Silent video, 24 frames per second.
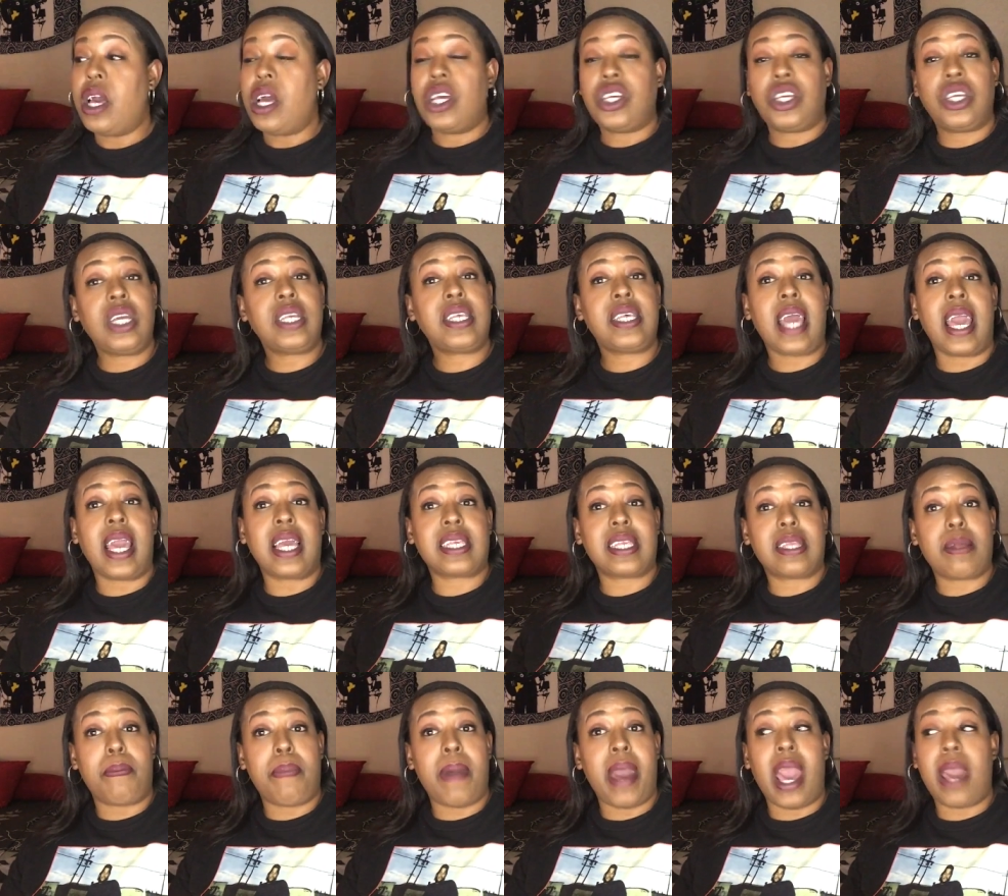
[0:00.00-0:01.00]
She takes
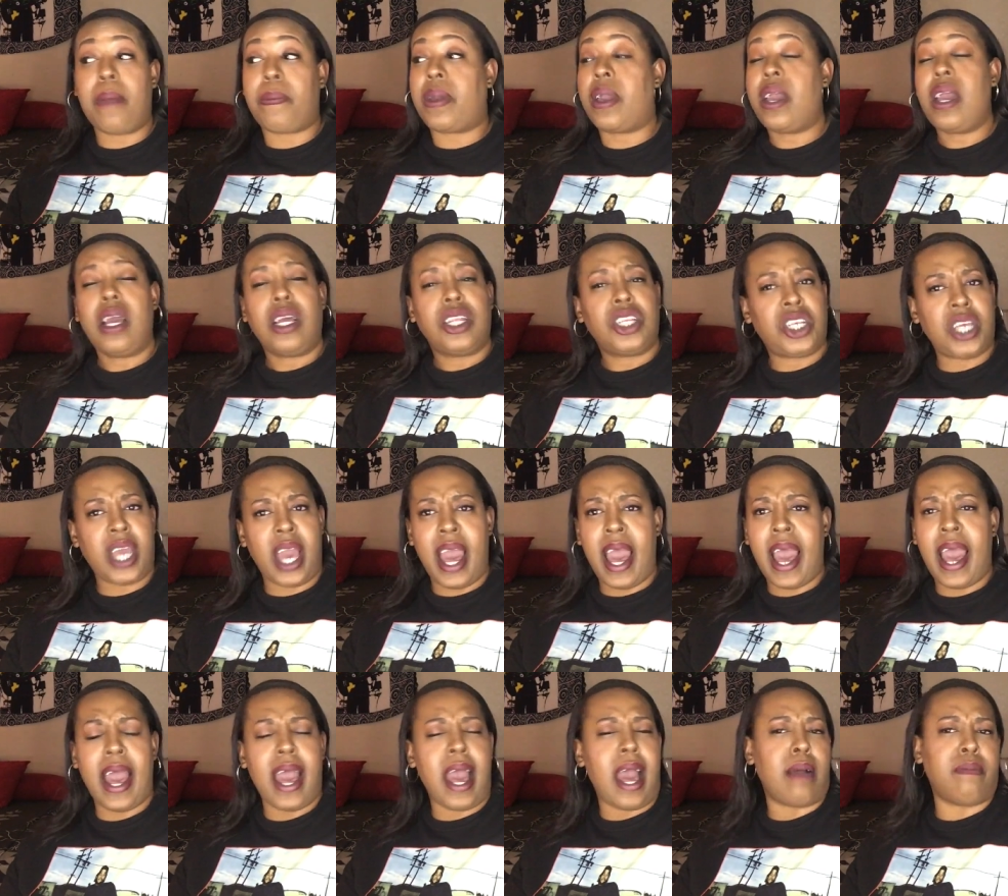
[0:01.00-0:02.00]
the baby.
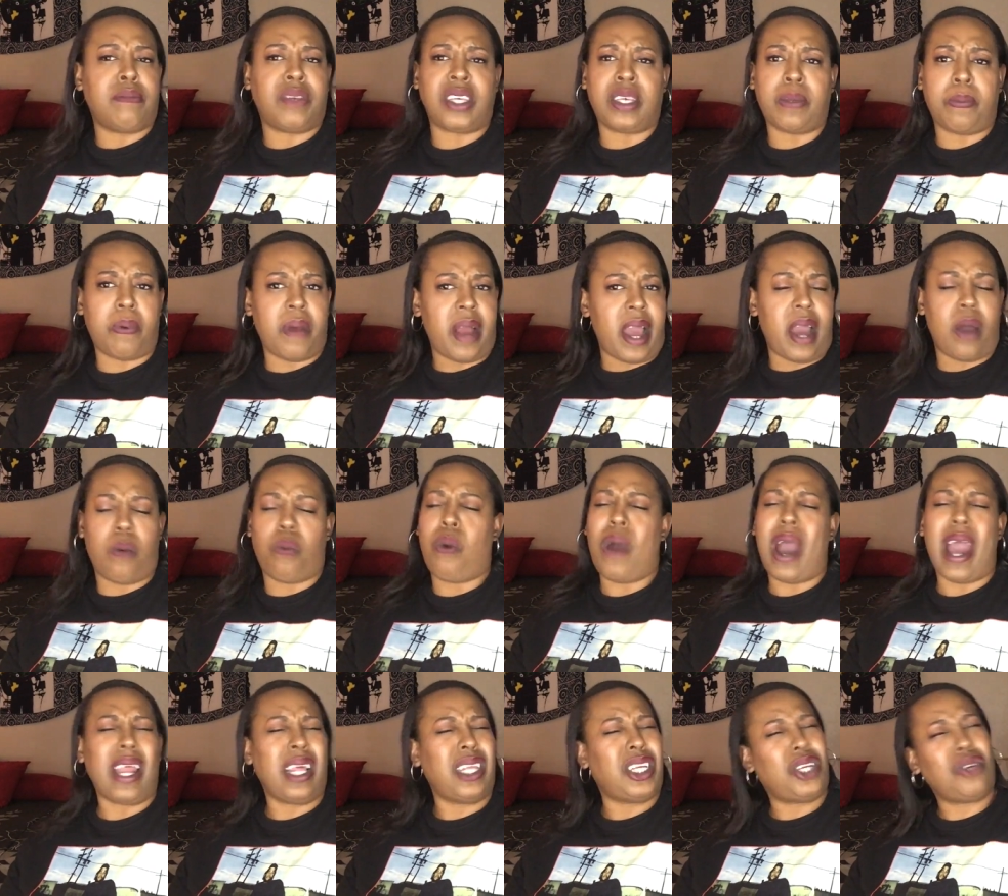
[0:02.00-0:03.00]
Child, I'm surprised.
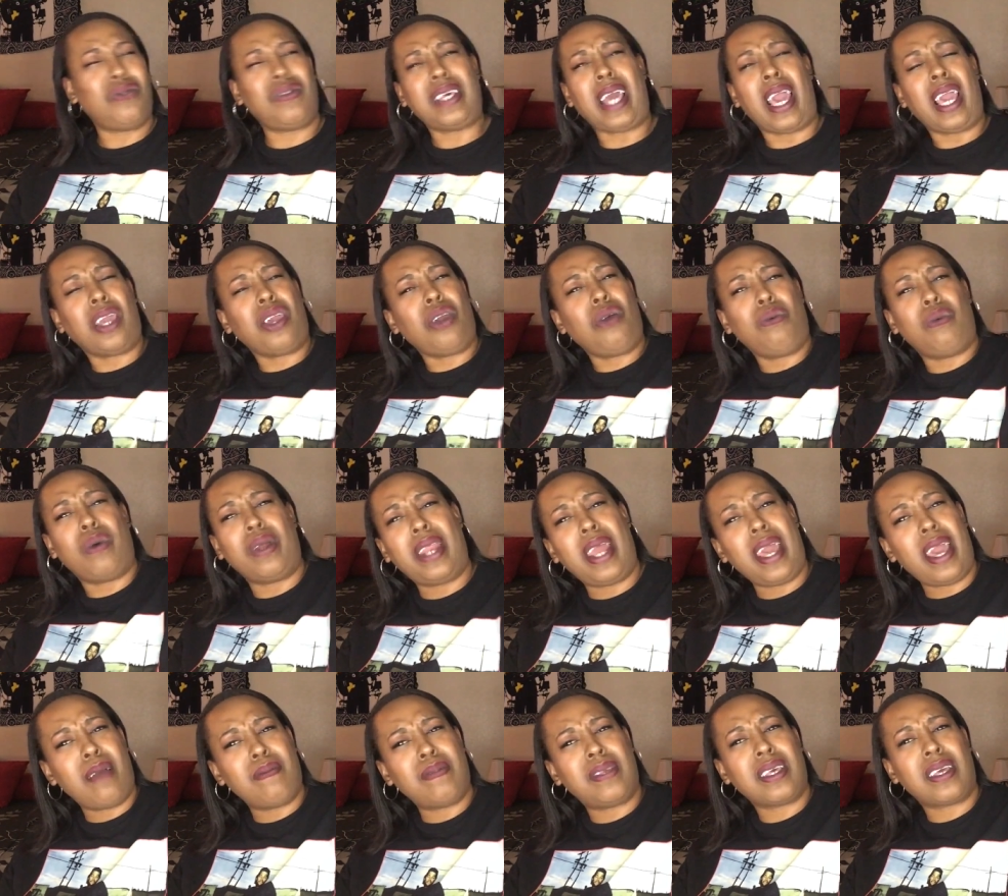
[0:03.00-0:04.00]
Why didn't you take you a
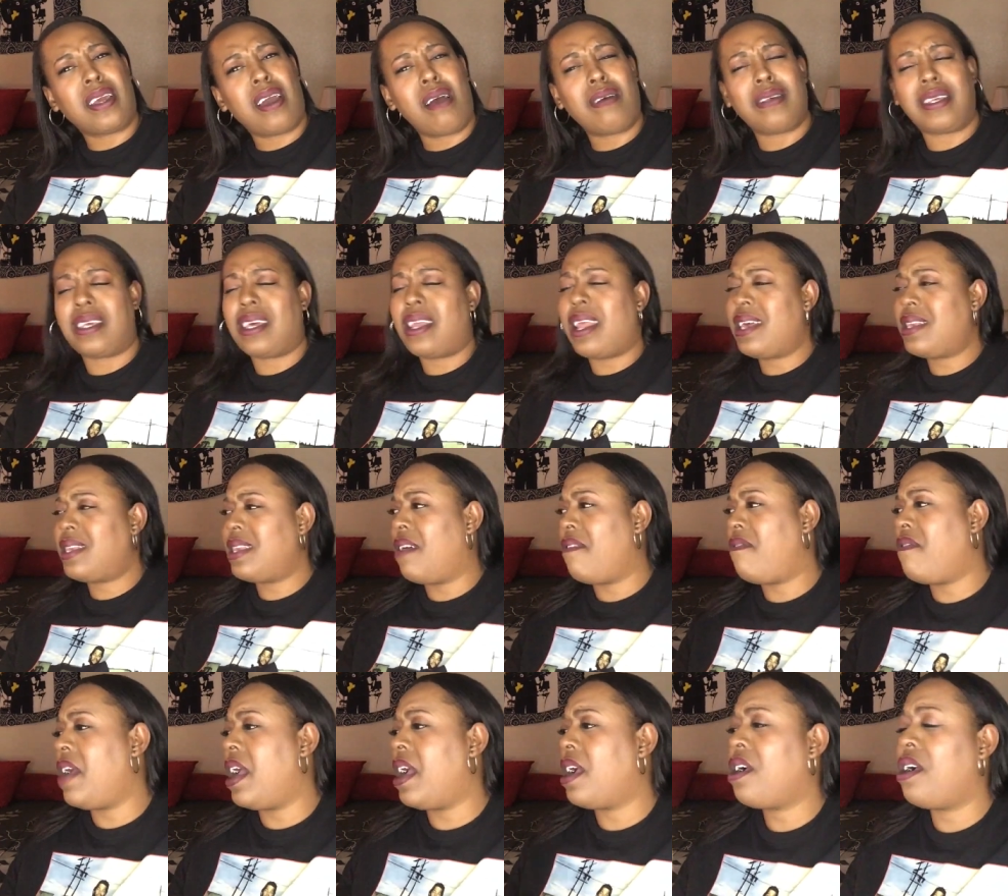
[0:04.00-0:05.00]
damn to go? See, that's that
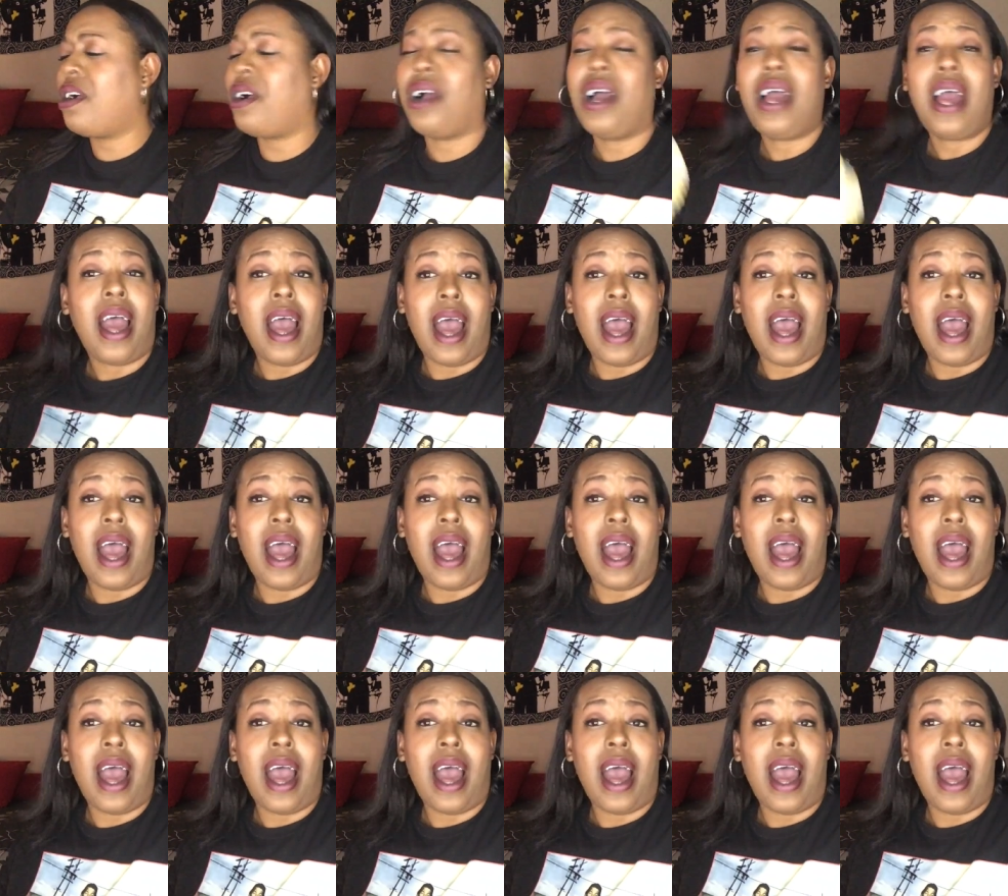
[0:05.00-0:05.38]
fat girl.